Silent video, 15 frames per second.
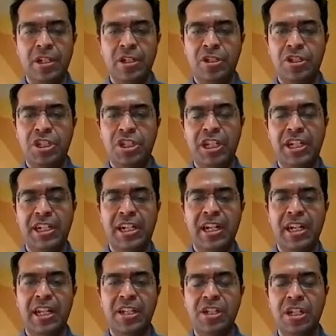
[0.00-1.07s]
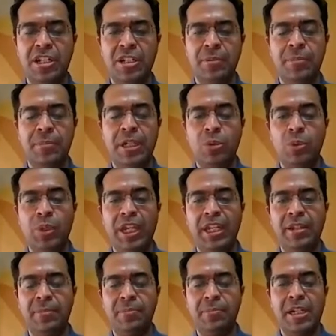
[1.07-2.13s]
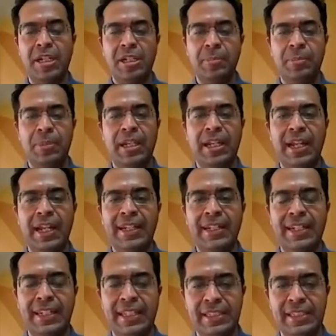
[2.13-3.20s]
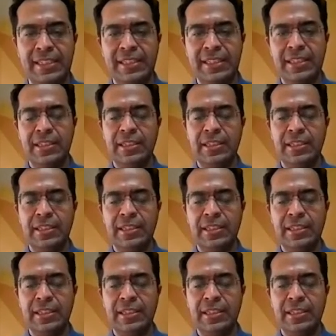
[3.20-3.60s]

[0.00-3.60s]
shared ledger between multiple entities.